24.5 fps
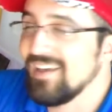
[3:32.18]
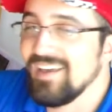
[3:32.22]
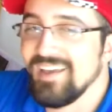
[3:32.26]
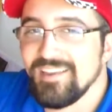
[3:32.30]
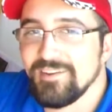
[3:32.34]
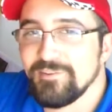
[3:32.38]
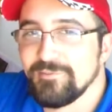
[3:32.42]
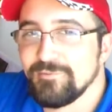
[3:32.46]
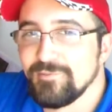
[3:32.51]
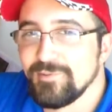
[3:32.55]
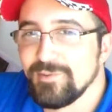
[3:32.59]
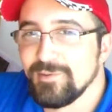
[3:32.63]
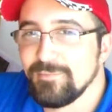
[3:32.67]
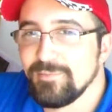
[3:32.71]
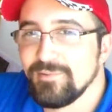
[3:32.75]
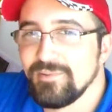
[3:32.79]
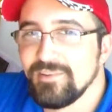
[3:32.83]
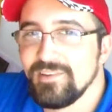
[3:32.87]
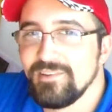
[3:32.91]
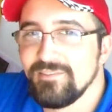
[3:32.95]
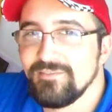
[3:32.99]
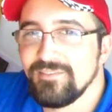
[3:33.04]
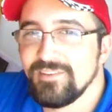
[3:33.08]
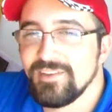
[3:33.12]
I don't really
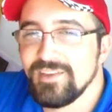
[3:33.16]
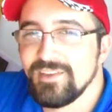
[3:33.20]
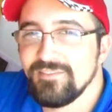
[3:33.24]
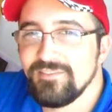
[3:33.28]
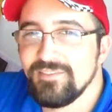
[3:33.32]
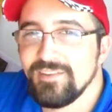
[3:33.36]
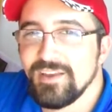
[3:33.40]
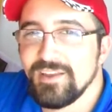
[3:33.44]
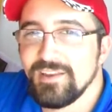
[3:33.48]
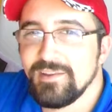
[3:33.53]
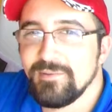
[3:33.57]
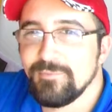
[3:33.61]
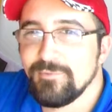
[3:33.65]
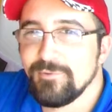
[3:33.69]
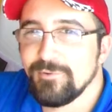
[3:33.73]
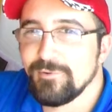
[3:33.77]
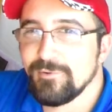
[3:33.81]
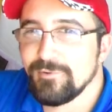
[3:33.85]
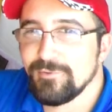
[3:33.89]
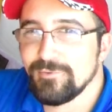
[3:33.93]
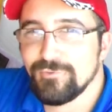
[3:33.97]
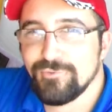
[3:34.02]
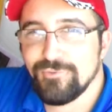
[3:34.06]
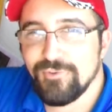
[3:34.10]
believe they give you any
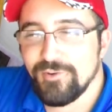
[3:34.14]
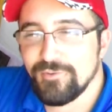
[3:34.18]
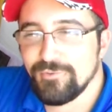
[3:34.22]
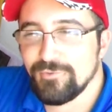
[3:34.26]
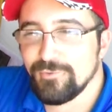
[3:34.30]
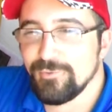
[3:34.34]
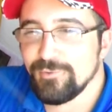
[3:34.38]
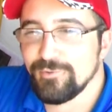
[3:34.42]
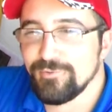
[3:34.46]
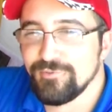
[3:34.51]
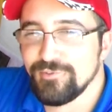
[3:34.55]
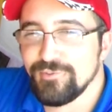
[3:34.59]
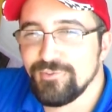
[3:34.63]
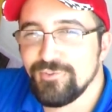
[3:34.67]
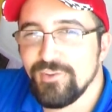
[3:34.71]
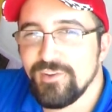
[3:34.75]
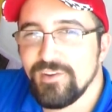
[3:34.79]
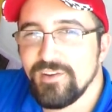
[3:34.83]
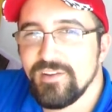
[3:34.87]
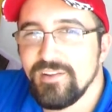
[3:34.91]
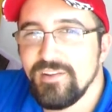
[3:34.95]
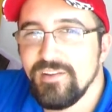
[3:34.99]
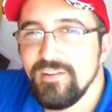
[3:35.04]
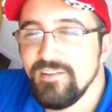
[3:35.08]
more structural
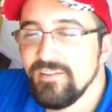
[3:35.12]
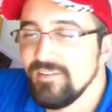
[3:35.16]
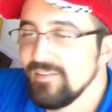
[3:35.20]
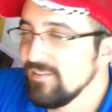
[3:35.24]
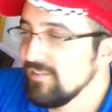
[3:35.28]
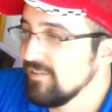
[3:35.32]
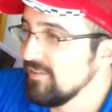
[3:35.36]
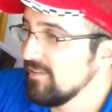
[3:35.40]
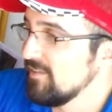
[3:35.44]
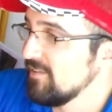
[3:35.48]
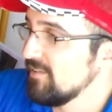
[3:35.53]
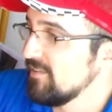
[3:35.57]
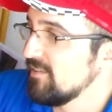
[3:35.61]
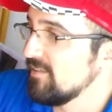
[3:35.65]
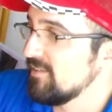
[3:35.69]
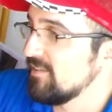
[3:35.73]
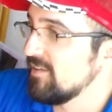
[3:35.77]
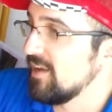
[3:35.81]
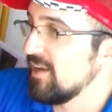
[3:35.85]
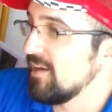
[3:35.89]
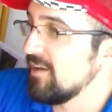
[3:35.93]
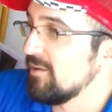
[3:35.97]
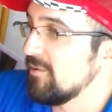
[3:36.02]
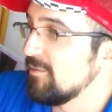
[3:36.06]
rigidity.
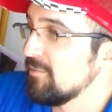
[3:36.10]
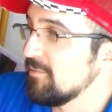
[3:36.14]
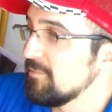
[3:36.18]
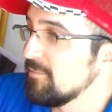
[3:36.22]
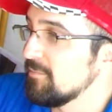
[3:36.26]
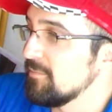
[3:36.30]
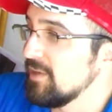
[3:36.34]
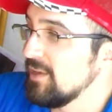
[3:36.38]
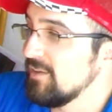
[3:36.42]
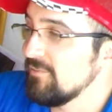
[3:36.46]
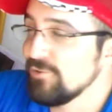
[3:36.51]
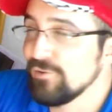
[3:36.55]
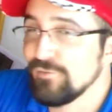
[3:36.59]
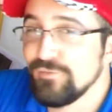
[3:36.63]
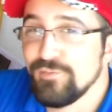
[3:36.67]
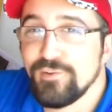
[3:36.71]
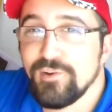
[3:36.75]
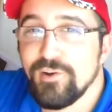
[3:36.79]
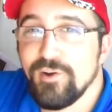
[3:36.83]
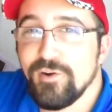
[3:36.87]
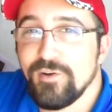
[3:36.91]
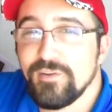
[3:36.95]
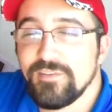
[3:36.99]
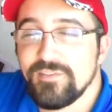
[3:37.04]
Now, even if your
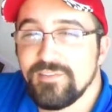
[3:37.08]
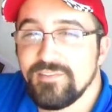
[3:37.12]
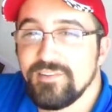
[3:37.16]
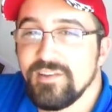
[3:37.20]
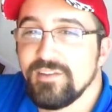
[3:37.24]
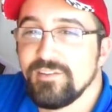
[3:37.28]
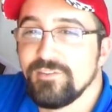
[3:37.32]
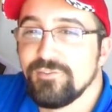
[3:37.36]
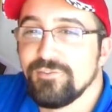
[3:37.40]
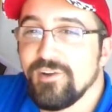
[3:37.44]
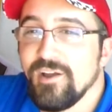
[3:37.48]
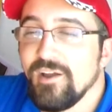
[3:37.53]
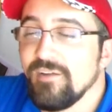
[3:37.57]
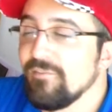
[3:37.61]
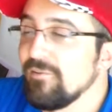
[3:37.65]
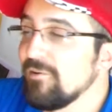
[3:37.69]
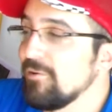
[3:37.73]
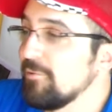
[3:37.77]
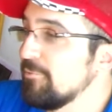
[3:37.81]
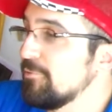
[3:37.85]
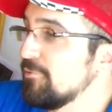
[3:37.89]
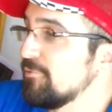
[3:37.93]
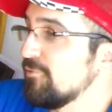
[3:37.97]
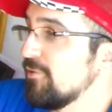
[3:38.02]
car is a daily driver, I
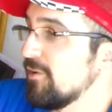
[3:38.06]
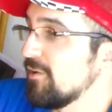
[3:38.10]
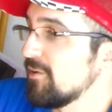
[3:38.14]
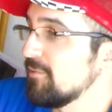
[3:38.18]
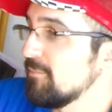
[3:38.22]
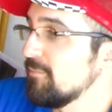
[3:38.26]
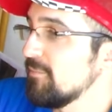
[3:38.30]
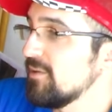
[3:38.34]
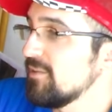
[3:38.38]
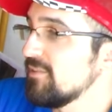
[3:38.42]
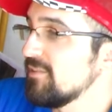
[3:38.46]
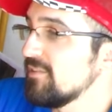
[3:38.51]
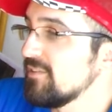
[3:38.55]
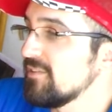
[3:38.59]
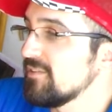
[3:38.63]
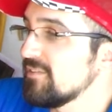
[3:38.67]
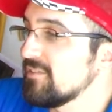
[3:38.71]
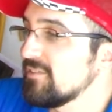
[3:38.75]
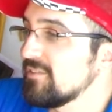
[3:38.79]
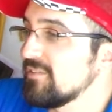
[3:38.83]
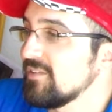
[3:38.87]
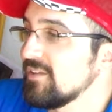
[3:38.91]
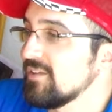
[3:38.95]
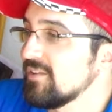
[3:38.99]
would recommend
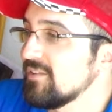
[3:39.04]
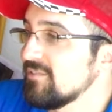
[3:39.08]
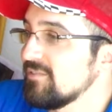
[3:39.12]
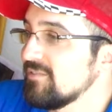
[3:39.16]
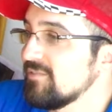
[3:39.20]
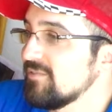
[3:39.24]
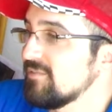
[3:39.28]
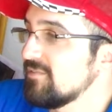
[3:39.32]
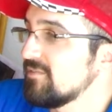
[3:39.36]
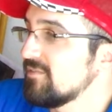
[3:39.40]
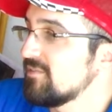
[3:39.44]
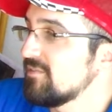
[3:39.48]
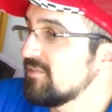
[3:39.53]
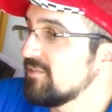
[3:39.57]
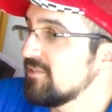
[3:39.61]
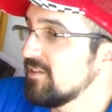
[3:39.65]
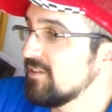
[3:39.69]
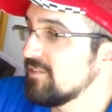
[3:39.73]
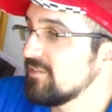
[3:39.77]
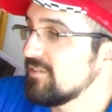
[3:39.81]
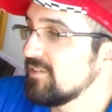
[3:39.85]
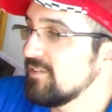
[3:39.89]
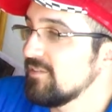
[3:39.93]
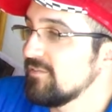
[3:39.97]
this. It
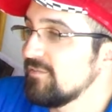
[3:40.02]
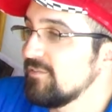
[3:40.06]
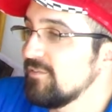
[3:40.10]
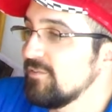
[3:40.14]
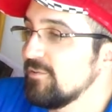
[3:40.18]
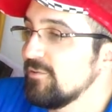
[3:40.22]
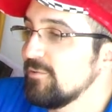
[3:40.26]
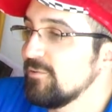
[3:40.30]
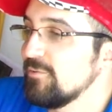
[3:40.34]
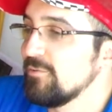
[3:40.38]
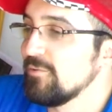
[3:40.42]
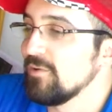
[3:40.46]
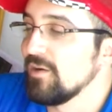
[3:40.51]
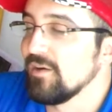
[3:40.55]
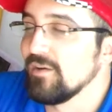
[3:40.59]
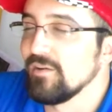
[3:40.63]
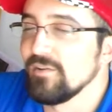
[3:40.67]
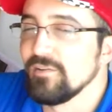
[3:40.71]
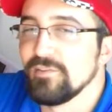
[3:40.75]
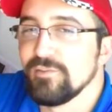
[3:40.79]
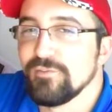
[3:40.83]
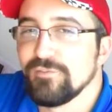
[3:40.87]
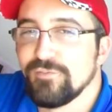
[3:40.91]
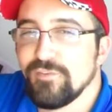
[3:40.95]
does give you,
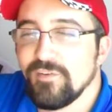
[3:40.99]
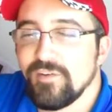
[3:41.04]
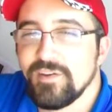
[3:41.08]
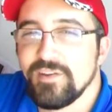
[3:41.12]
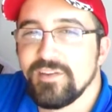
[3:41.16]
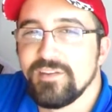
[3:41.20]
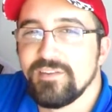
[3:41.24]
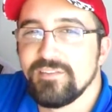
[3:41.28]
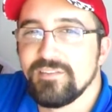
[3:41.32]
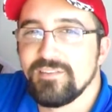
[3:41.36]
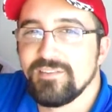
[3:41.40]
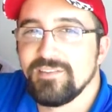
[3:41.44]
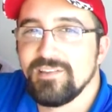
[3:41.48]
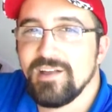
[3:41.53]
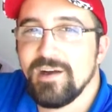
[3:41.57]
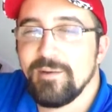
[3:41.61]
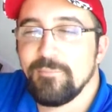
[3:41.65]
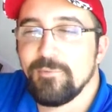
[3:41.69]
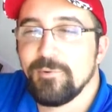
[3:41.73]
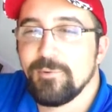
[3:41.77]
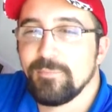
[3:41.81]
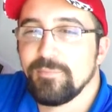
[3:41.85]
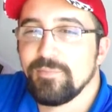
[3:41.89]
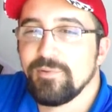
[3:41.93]
the front end is a lot
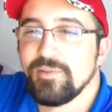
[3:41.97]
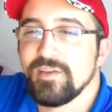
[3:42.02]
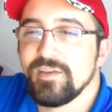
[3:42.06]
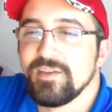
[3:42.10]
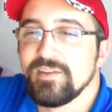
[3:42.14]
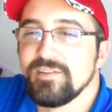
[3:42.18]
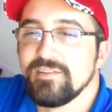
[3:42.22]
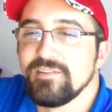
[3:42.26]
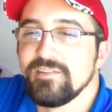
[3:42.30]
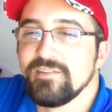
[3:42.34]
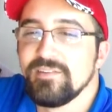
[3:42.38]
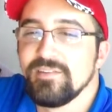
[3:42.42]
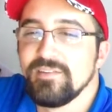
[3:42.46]
more planted,